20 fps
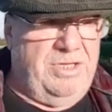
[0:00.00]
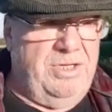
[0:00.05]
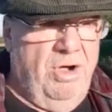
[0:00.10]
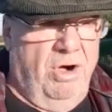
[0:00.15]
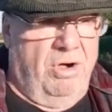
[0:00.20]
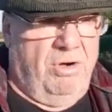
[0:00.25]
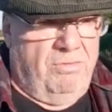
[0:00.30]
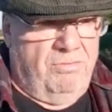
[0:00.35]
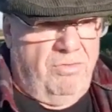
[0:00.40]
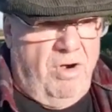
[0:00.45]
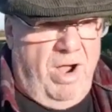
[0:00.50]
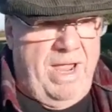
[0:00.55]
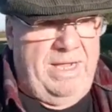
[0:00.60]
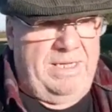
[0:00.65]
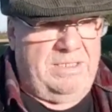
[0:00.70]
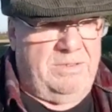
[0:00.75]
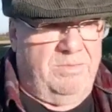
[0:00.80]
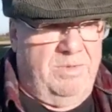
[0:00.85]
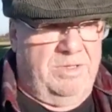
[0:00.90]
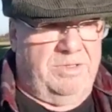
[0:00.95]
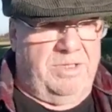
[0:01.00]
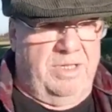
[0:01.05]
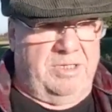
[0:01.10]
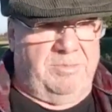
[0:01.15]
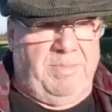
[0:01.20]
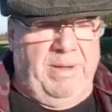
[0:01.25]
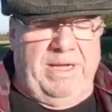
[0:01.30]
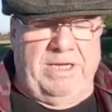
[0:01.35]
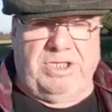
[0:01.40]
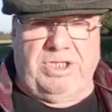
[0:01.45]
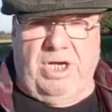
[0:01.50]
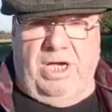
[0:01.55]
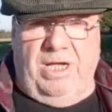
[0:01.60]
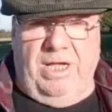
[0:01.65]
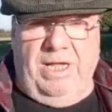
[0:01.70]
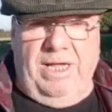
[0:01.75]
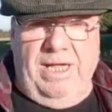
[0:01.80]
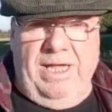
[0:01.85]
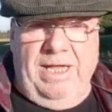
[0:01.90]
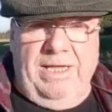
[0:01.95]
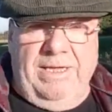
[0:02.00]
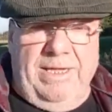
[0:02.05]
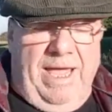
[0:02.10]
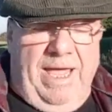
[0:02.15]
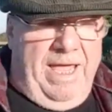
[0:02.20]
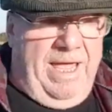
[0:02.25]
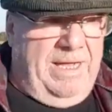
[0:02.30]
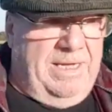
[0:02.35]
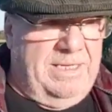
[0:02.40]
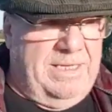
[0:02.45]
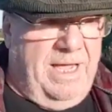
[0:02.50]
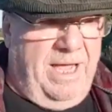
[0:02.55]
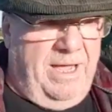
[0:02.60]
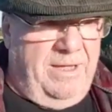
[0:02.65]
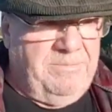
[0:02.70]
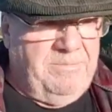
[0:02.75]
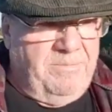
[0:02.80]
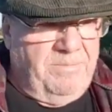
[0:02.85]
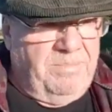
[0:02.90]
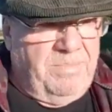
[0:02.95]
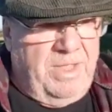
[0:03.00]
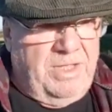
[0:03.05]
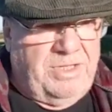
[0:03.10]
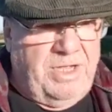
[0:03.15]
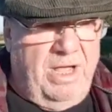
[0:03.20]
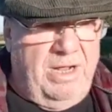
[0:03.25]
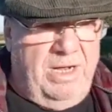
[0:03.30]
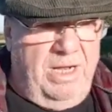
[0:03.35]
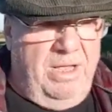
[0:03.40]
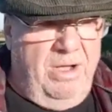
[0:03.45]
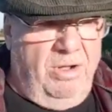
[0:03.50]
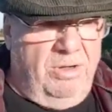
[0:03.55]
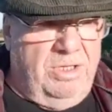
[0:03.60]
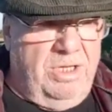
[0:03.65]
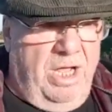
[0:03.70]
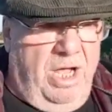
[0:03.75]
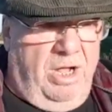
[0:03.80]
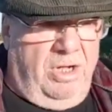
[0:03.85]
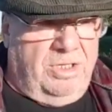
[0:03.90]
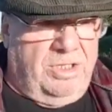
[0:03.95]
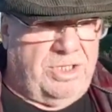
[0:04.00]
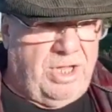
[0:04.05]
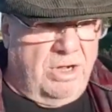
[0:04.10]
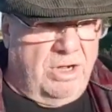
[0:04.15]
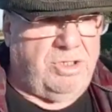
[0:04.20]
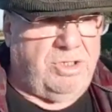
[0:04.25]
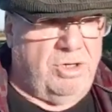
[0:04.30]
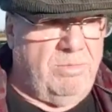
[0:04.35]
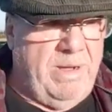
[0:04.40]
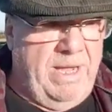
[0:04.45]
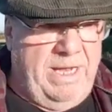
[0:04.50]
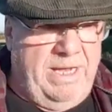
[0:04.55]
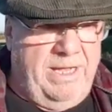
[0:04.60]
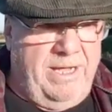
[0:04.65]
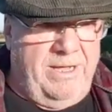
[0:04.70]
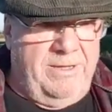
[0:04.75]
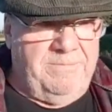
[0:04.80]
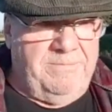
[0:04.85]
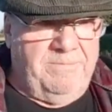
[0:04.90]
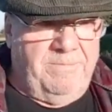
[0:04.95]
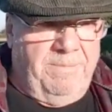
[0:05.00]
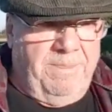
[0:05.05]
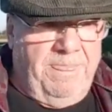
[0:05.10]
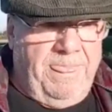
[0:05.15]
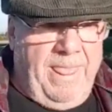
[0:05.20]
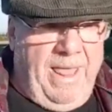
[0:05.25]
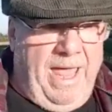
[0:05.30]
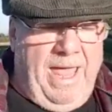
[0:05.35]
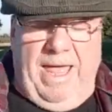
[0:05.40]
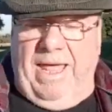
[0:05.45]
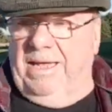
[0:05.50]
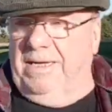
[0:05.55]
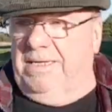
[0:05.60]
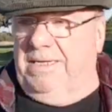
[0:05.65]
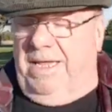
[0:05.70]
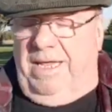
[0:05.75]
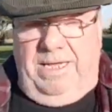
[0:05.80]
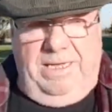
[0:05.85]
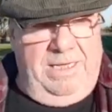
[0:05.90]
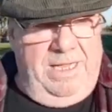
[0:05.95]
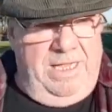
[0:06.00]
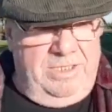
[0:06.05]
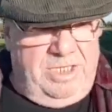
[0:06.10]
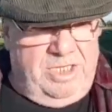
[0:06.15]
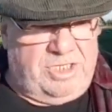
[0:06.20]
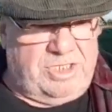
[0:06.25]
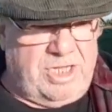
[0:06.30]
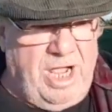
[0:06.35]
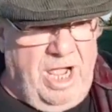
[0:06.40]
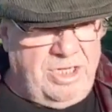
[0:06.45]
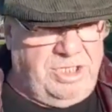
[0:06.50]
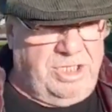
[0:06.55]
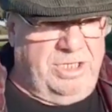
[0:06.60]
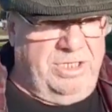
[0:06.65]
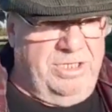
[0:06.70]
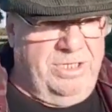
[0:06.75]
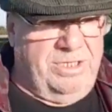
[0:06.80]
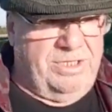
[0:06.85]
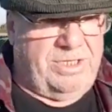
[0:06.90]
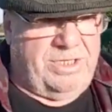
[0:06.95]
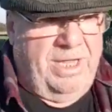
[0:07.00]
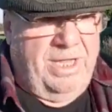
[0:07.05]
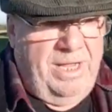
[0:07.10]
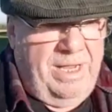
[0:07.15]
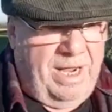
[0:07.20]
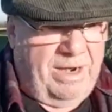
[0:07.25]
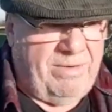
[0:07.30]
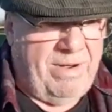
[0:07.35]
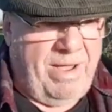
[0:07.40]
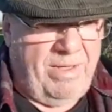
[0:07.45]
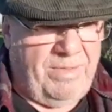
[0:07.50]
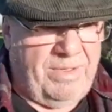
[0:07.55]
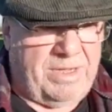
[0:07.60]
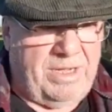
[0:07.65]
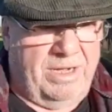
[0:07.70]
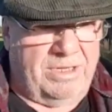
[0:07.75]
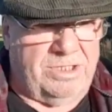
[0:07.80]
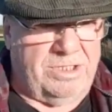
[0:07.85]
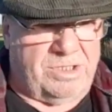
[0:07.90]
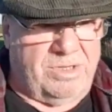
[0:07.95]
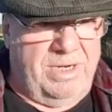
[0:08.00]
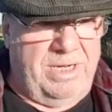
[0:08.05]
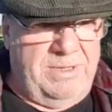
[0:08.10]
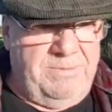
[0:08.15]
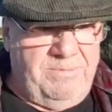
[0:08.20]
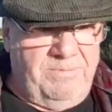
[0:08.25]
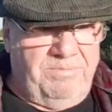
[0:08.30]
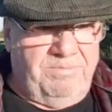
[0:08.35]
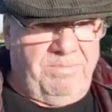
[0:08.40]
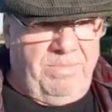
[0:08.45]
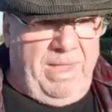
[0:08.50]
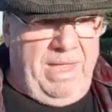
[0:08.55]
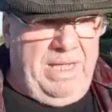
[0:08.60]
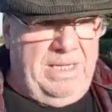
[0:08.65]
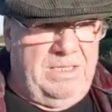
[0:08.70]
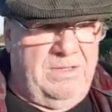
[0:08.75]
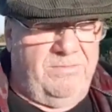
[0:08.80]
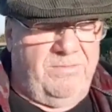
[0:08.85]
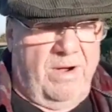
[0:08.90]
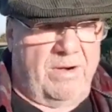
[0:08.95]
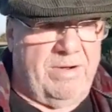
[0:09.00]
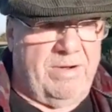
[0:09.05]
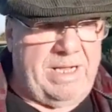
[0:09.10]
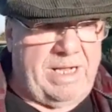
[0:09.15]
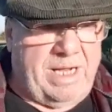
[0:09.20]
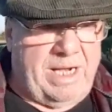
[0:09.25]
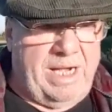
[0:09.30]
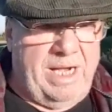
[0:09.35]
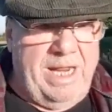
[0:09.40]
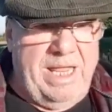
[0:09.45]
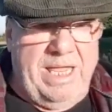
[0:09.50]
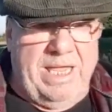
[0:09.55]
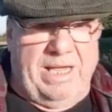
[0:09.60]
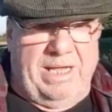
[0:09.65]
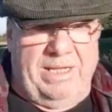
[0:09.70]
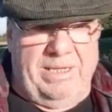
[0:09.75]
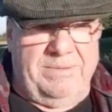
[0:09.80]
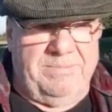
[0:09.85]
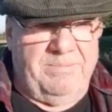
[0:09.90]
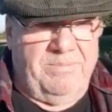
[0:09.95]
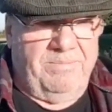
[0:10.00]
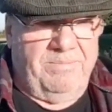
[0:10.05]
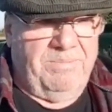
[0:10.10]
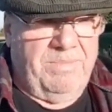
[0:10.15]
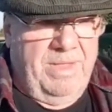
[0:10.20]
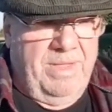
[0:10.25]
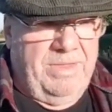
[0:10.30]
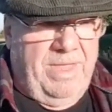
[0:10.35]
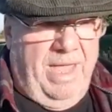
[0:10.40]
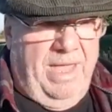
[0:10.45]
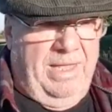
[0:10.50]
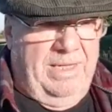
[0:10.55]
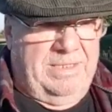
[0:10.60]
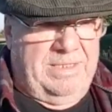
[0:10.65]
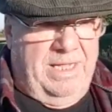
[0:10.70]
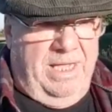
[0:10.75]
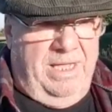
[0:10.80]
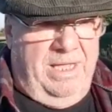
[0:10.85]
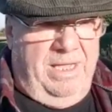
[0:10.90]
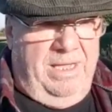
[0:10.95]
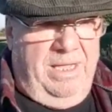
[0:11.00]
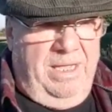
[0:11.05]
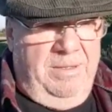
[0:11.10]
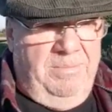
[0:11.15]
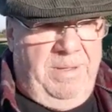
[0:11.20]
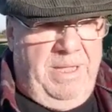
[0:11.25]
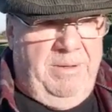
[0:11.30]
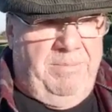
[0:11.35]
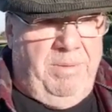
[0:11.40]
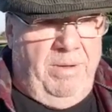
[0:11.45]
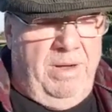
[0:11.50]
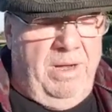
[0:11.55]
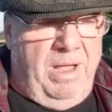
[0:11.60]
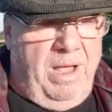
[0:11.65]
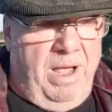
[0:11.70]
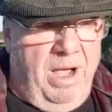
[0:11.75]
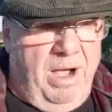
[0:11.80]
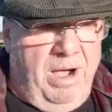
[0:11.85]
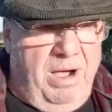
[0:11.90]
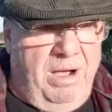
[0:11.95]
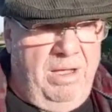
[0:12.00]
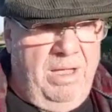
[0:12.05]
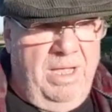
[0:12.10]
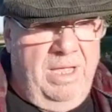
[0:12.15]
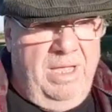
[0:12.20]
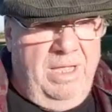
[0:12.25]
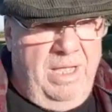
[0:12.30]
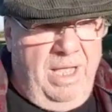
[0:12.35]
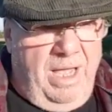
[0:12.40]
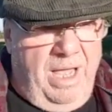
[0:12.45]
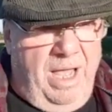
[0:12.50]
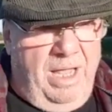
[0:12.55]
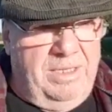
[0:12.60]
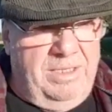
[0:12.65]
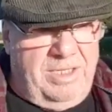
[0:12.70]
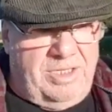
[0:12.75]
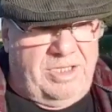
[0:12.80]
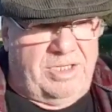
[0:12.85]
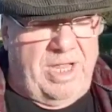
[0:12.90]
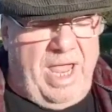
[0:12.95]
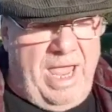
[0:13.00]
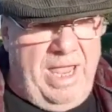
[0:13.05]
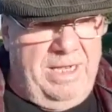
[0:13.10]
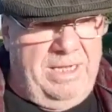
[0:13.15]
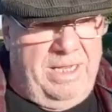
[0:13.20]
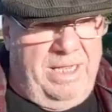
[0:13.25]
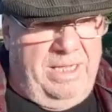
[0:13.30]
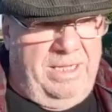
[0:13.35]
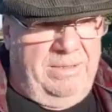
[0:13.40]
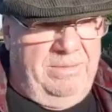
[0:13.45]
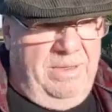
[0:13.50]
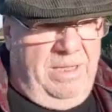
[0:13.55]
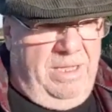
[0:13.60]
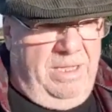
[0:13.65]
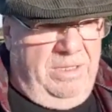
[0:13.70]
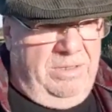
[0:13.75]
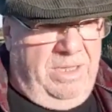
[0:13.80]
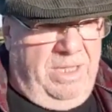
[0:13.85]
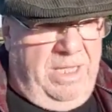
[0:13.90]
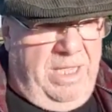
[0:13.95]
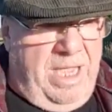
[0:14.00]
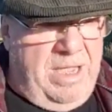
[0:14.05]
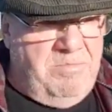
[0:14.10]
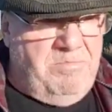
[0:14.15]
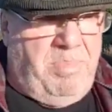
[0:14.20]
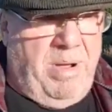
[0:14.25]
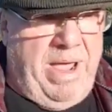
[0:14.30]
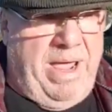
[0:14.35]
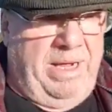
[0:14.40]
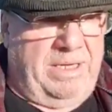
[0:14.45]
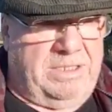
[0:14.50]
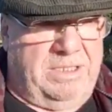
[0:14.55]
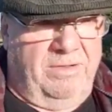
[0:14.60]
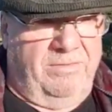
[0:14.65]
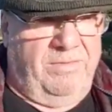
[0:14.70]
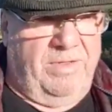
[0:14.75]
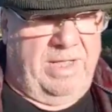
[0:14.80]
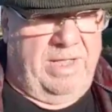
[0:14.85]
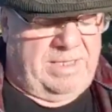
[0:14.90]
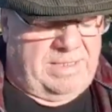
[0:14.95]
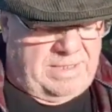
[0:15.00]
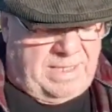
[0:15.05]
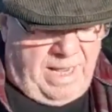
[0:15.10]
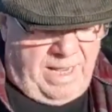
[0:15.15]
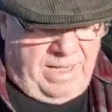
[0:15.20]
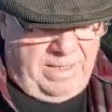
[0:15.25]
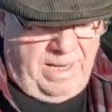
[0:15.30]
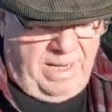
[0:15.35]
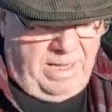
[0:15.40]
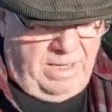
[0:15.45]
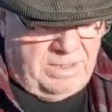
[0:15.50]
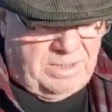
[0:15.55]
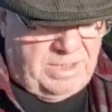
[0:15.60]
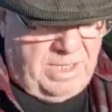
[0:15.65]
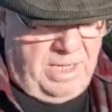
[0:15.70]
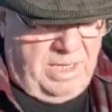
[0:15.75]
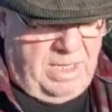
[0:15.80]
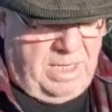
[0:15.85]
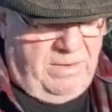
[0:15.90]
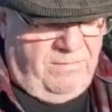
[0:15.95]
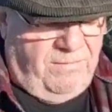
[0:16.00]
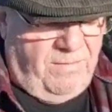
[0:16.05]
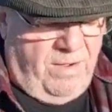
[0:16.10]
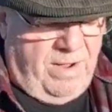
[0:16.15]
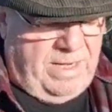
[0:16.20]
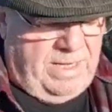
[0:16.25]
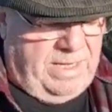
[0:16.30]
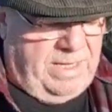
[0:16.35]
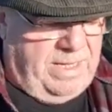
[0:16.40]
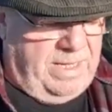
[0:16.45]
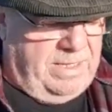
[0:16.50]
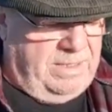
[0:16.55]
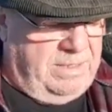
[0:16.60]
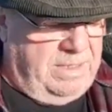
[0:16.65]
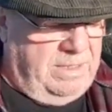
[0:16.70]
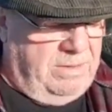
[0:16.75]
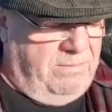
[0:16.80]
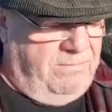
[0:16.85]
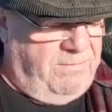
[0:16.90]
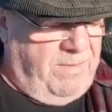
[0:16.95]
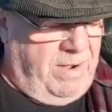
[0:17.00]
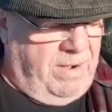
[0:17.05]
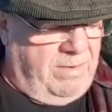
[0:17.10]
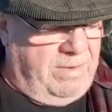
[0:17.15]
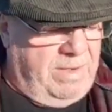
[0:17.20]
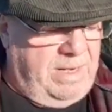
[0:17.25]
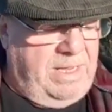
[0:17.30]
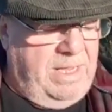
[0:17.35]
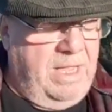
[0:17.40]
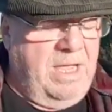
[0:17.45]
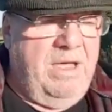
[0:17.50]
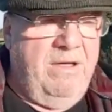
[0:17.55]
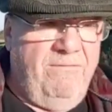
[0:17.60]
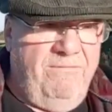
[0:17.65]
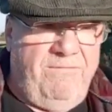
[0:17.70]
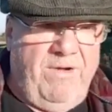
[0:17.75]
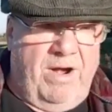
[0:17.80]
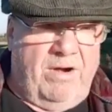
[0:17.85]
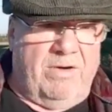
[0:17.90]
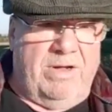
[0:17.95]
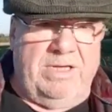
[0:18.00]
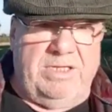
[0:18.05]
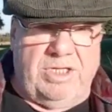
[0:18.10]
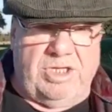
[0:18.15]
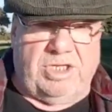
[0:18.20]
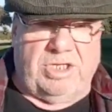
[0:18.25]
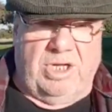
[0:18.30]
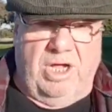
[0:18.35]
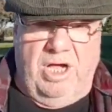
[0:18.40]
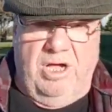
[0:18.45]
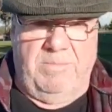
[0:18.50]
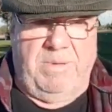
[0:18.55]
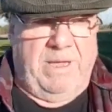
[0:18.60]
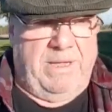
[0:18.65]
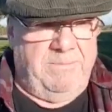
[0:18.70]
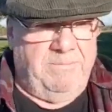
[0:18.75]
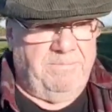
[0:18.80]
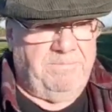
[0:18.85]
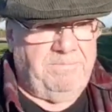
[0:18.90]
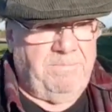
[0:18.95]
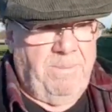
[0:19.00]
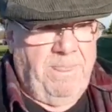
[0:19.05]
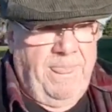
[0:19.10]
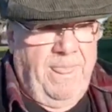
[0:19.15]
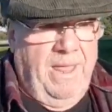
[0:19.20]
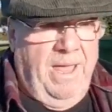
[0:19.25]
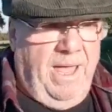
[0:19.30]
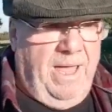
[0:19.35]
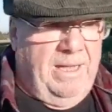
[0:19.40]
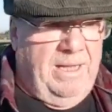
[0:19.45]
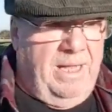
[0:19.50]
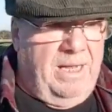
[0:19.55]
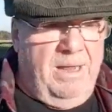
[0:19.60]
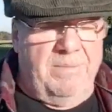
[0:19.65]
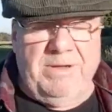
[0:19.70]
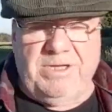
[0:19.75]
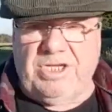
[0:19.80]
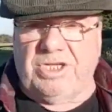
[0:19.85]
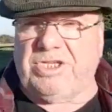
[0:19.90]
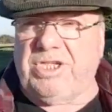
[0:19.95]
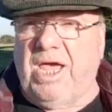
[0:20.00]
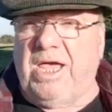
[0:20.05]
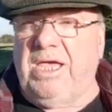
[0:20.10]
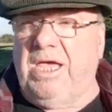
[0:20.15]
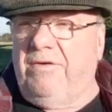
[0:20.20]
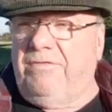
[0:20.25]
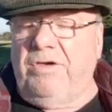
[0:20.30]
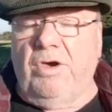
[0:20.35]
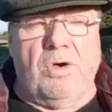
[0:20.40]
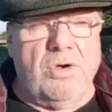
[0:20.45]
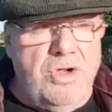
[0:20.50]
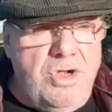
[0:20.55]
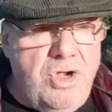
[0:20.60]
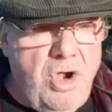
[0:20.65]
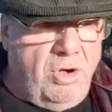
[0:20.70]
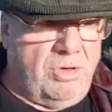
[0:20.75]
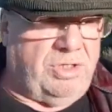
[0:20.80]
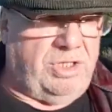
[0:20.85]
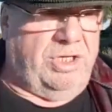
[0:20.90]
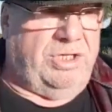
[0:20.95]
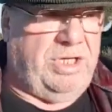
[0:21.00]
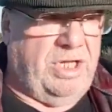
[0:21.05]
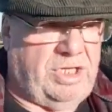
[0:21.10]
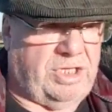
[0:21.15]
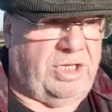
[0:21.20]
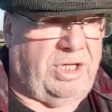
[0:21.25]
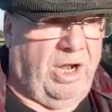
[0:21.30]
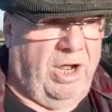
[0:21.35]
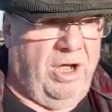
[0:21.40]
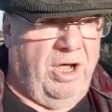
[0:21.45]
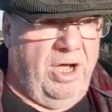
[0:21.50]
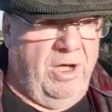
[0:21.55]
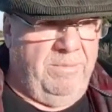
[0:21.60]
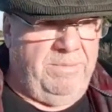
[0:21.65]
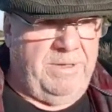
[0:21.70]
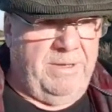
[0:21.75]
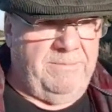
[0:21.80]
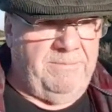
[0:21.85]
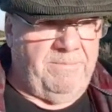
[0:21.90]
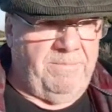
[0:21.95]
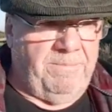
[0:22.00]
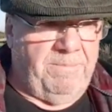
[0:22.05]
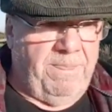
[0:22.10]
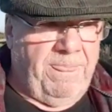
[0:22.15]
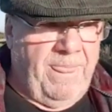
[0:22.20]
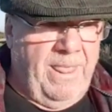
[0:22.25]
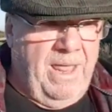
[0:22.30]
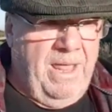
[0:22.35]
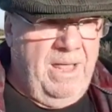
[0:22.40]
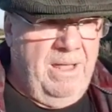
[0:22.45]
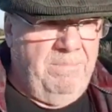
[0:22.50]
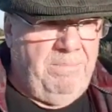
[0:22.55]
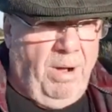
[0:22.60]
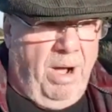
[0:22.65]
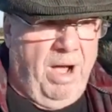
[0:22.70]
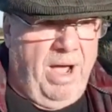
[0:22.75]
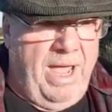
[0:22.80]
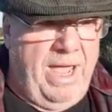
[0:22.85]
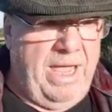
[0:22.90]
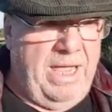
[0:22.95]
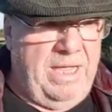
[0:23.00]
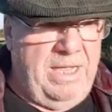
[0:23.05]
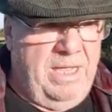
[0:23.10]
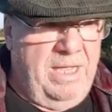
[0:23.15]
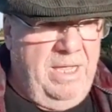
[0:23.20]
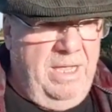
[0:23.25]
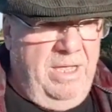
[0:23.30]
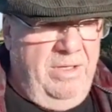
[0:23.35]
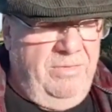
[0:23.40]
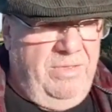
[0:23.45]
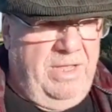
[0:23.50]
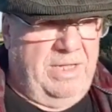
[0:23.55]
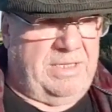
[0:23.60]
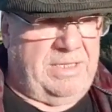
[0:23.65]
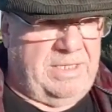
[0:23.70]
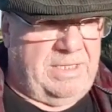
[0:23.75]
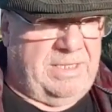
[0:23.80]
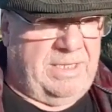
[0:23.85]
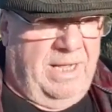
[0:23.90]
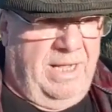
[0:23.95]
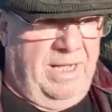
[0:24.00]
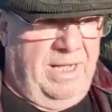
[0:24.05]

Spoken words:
not right with this picture, and certainly on social media and in discussions around the country, it's very clear that people are understanding the impact of this, and they are certainly finding it, very, very disturbing. And let me just say, if you're not disturbed by this